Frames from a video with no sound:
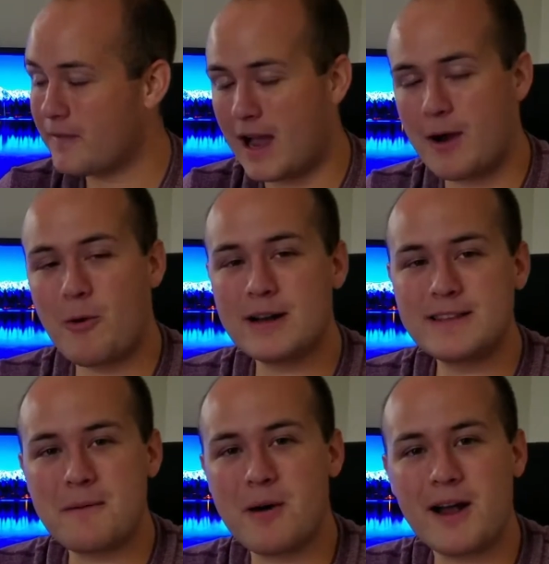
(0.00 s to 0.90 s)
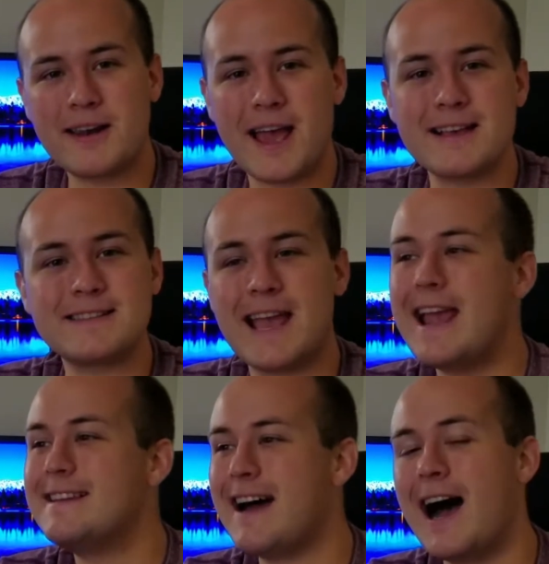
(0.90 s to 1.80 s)
I watched that podcast
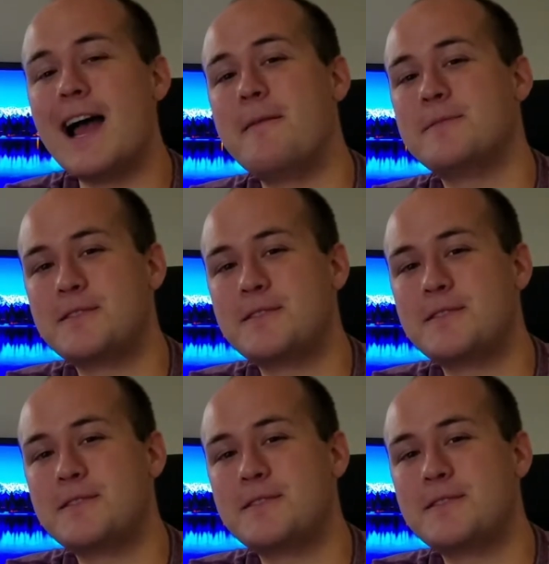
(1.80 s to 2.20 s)
8 times.